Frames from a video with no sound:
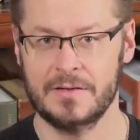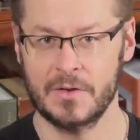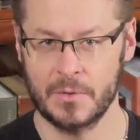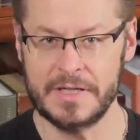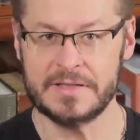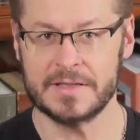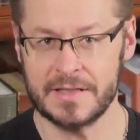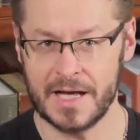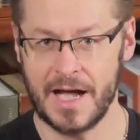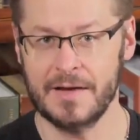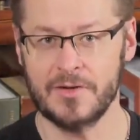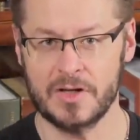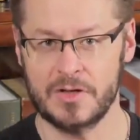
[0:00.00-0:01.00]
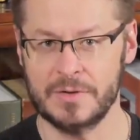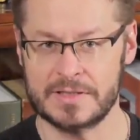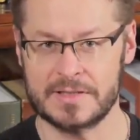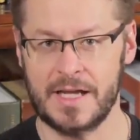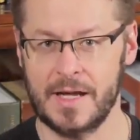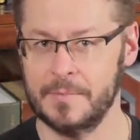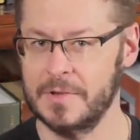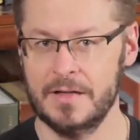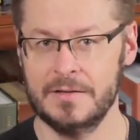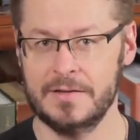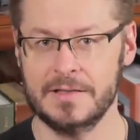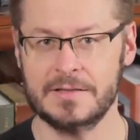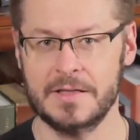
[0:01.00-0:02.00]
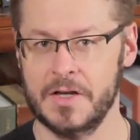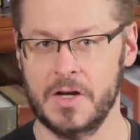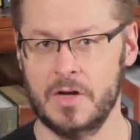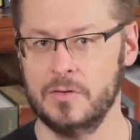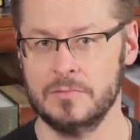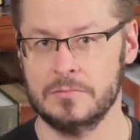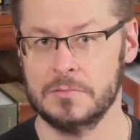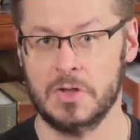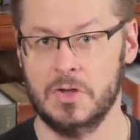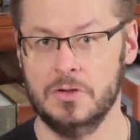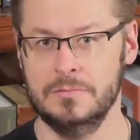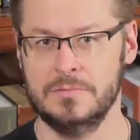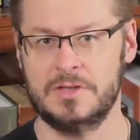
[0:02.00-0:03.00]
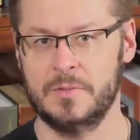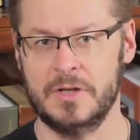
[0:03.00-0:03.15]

The recent convert to Islam doesn't know whom to